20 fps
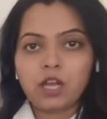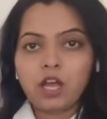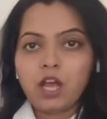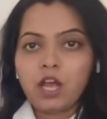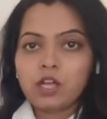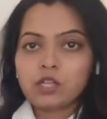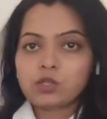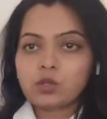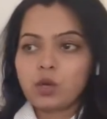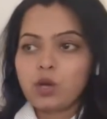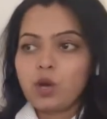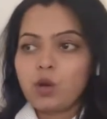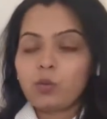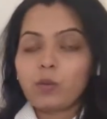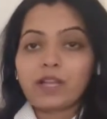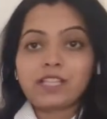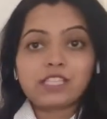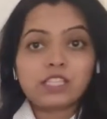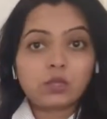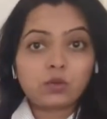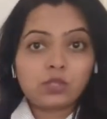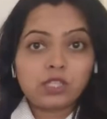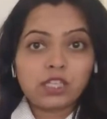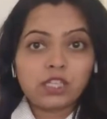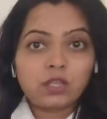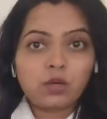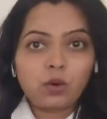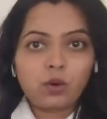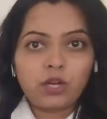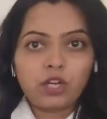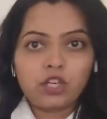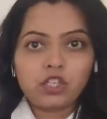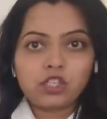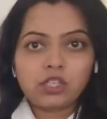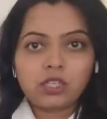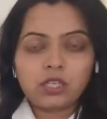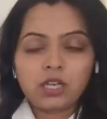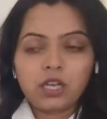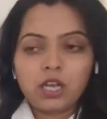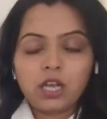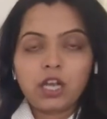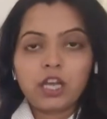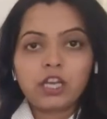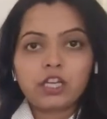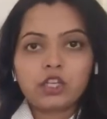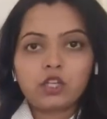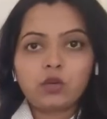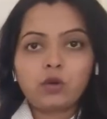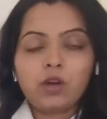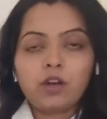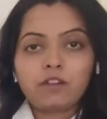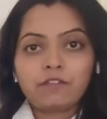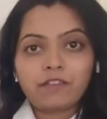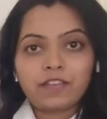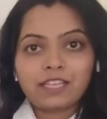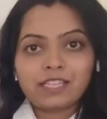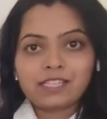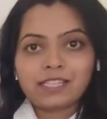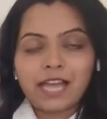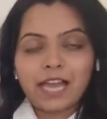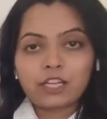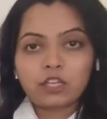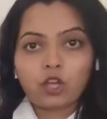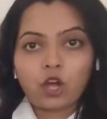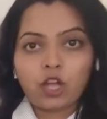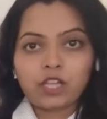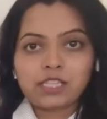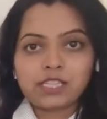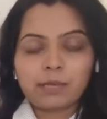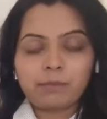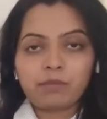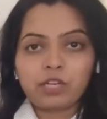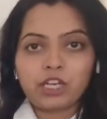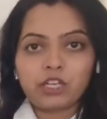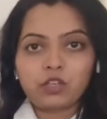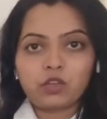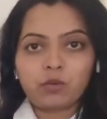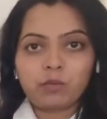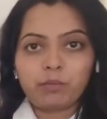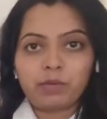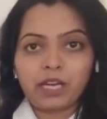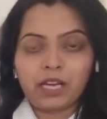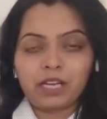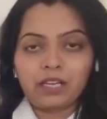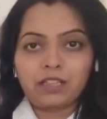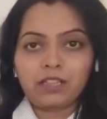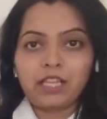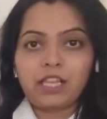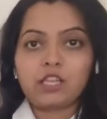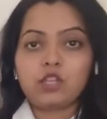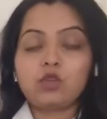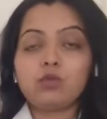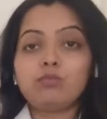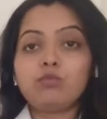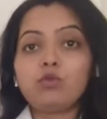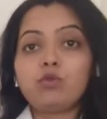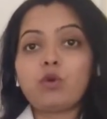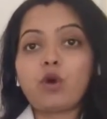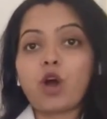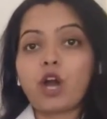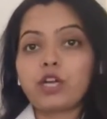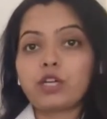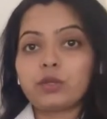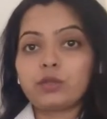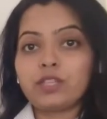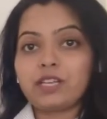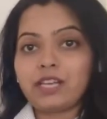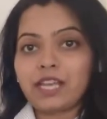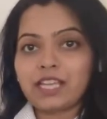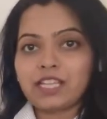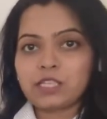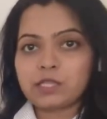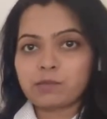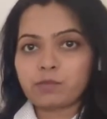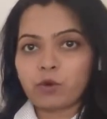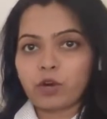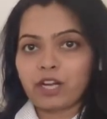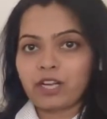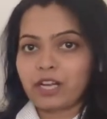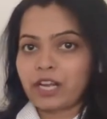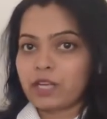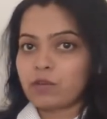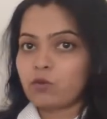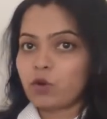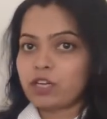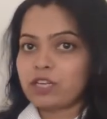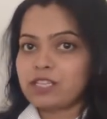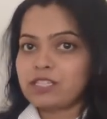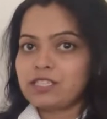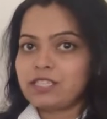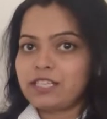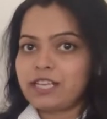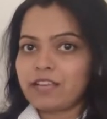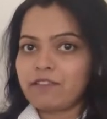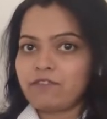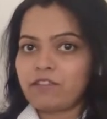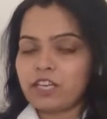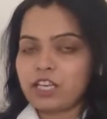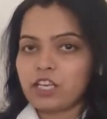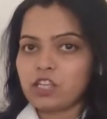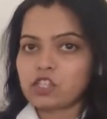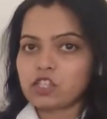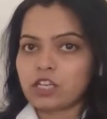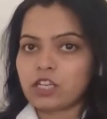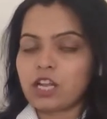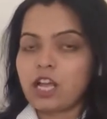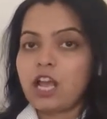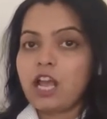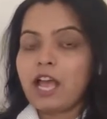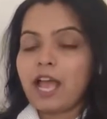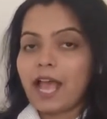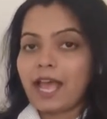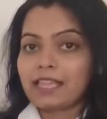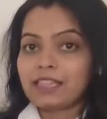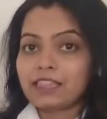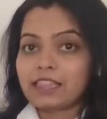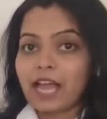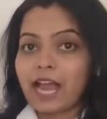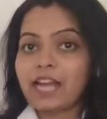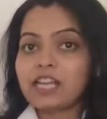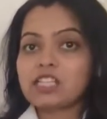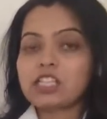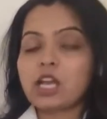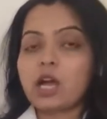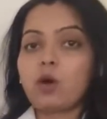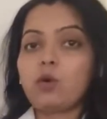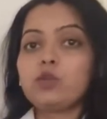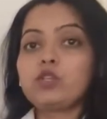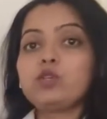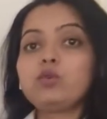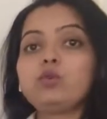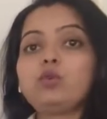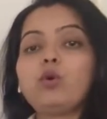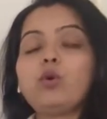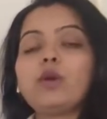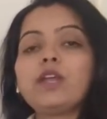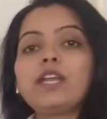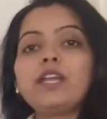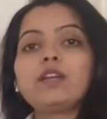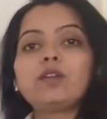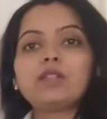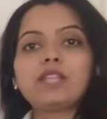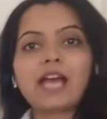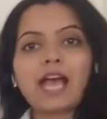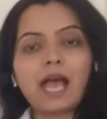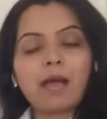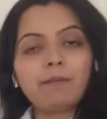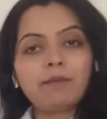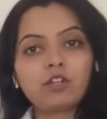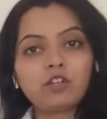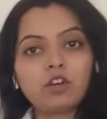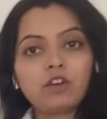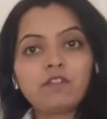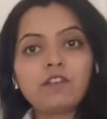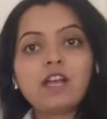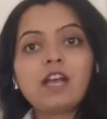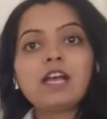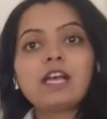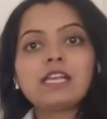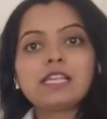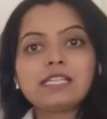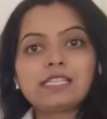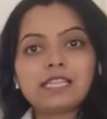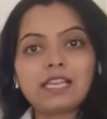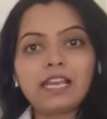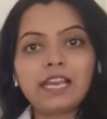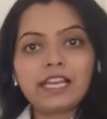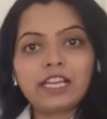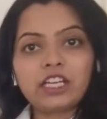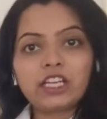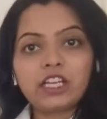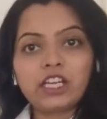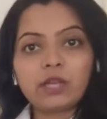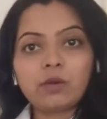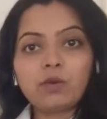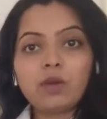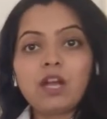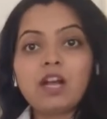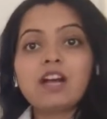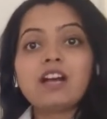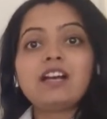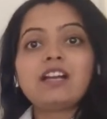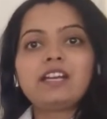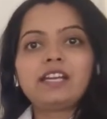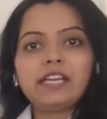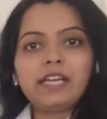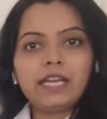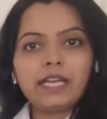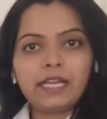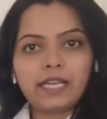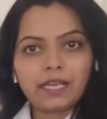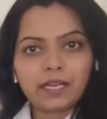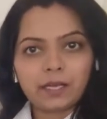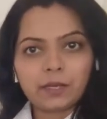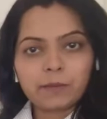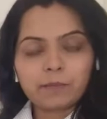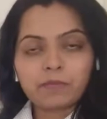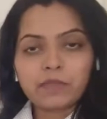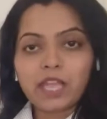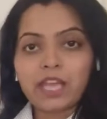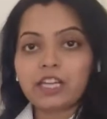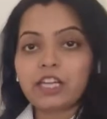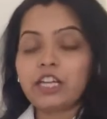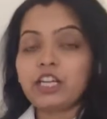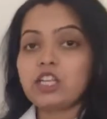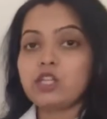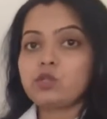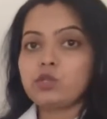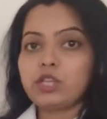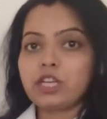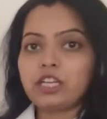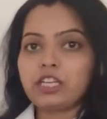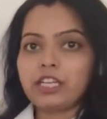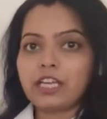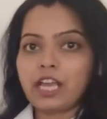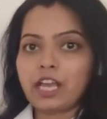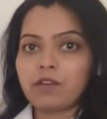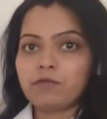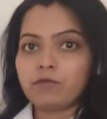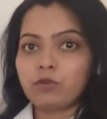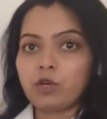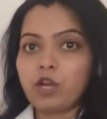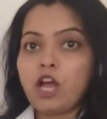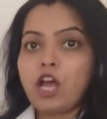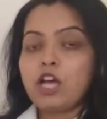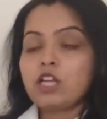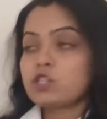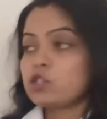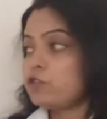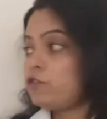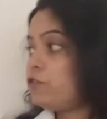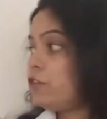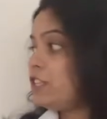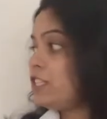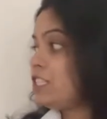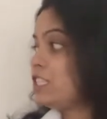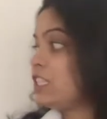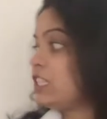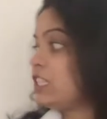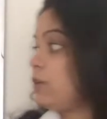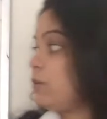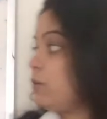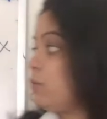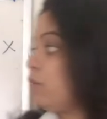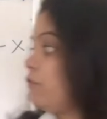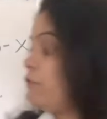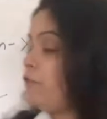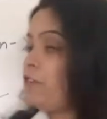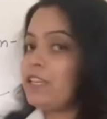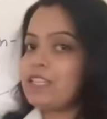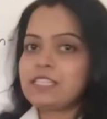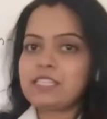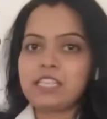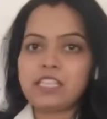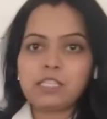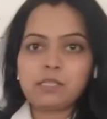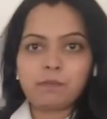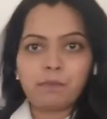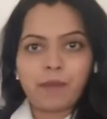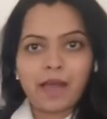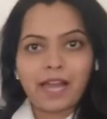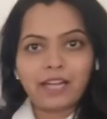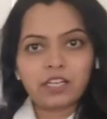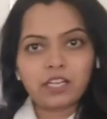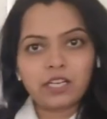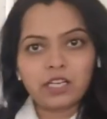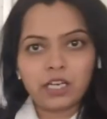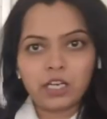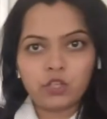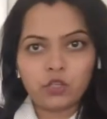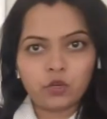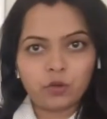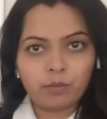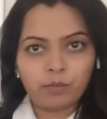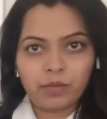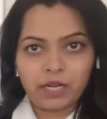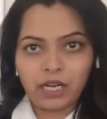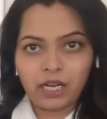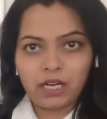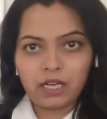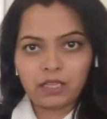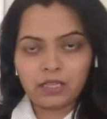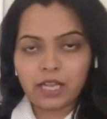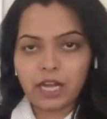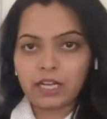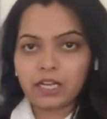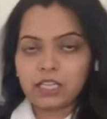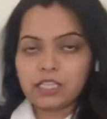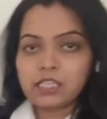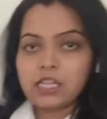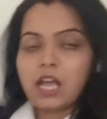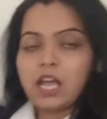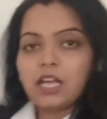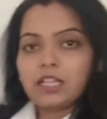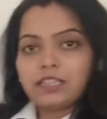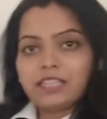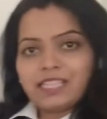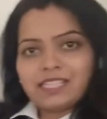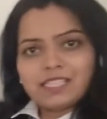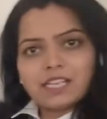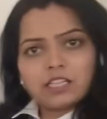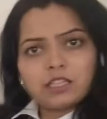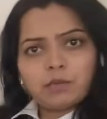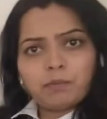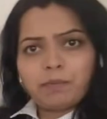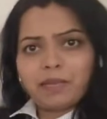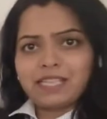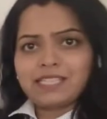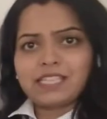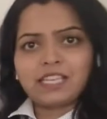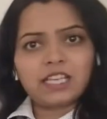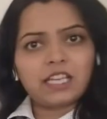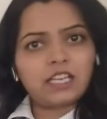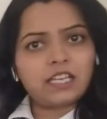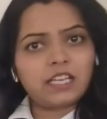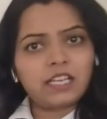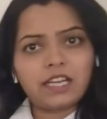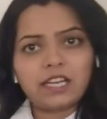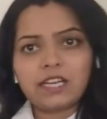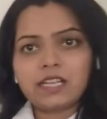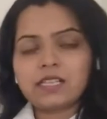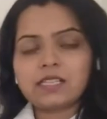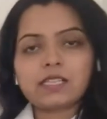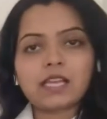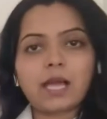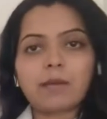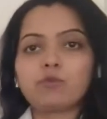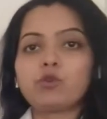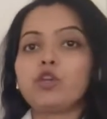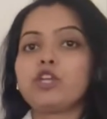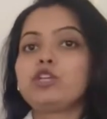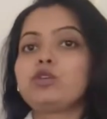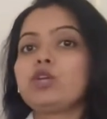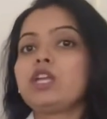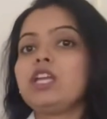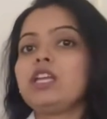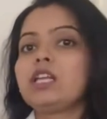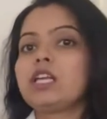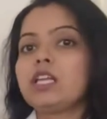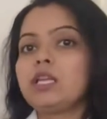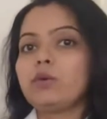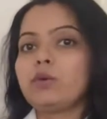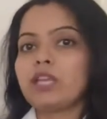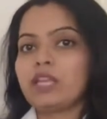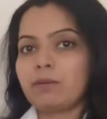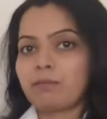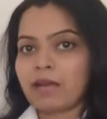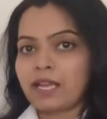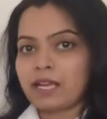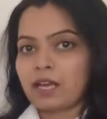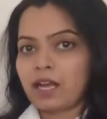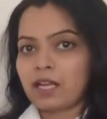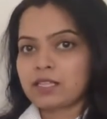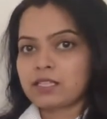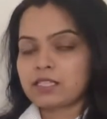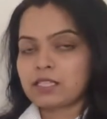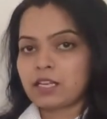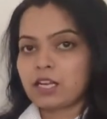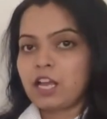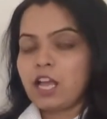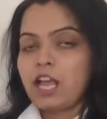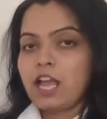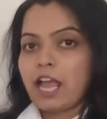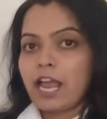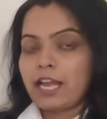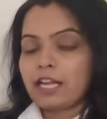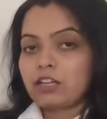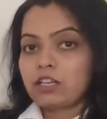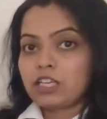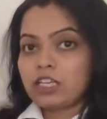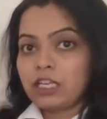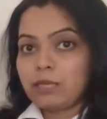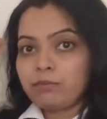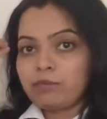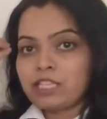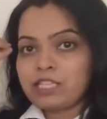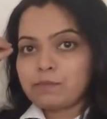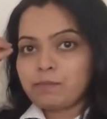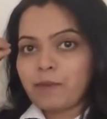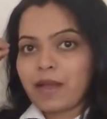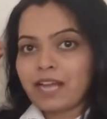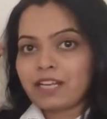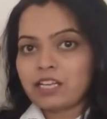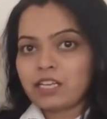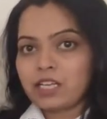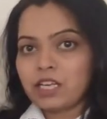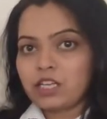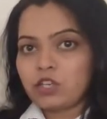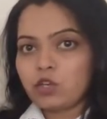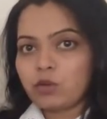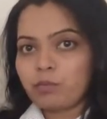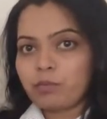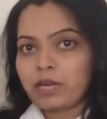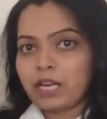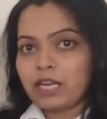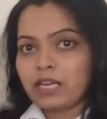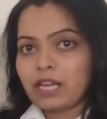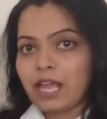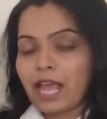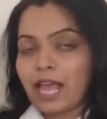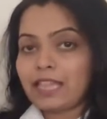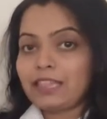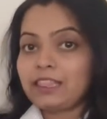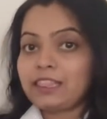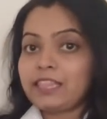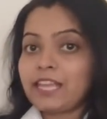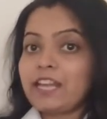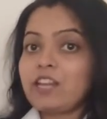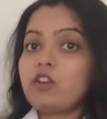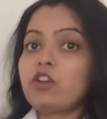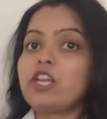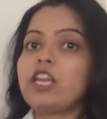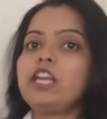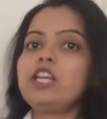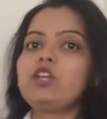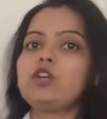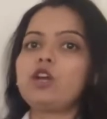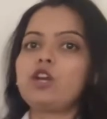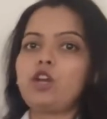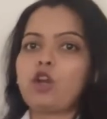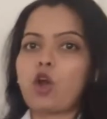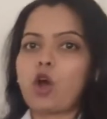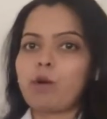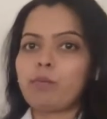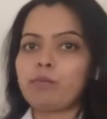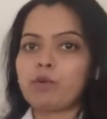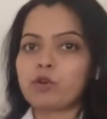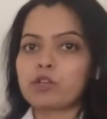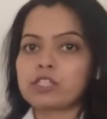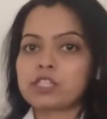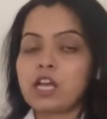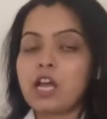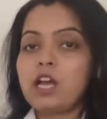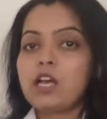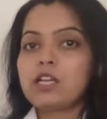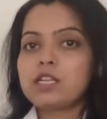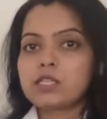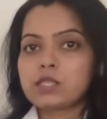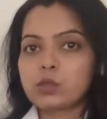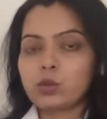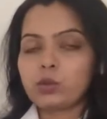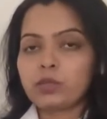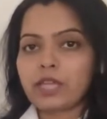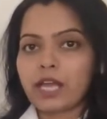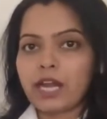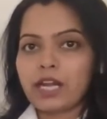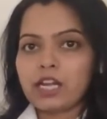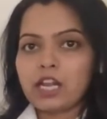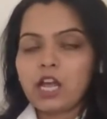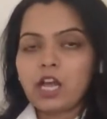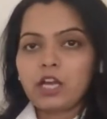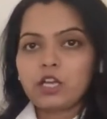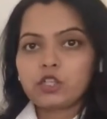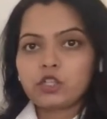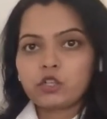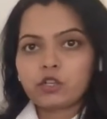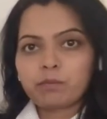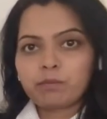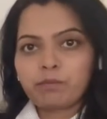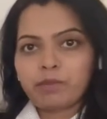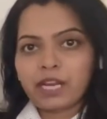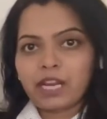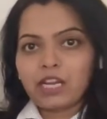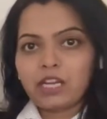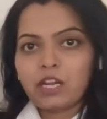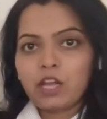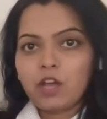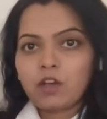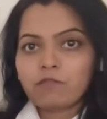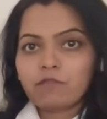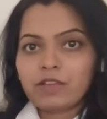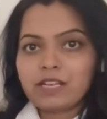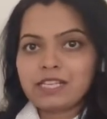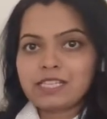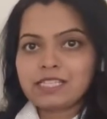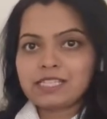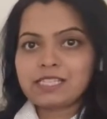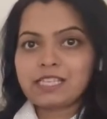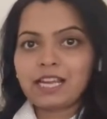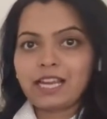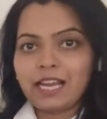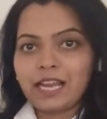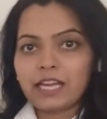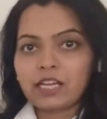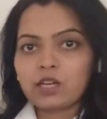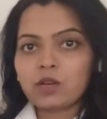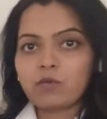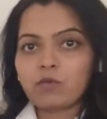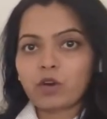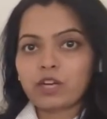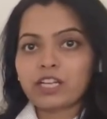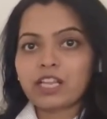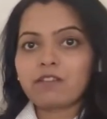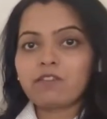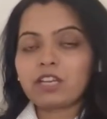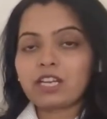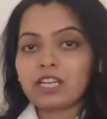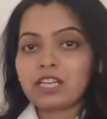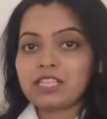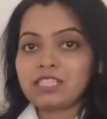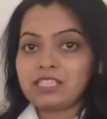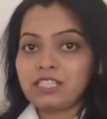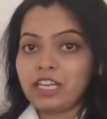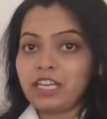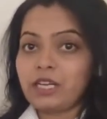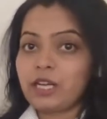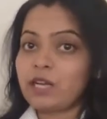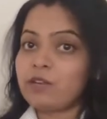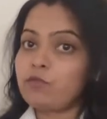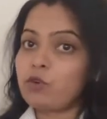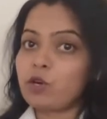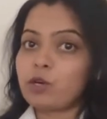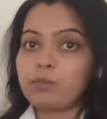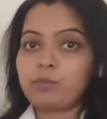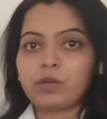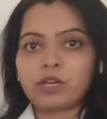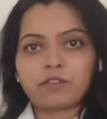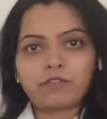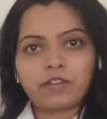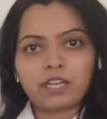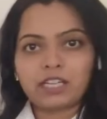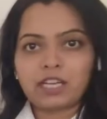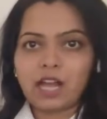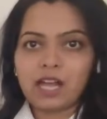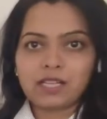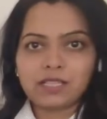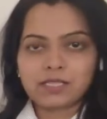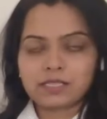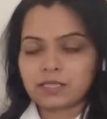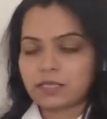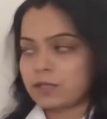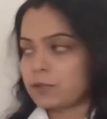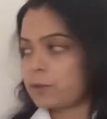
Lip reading: So once you see the origin, you fix that concept in your brain. Then you move on to the next point, like what is the definition. And that's how you go into the habit of selective reading. And it is really helpful. So first, fix this pattern in your brain. That is, these are the basic ingredients I'm going to include in my answer. And keep this pattern in your brain and then read your law books so that your brain will select whatever is needed for a perfect answer.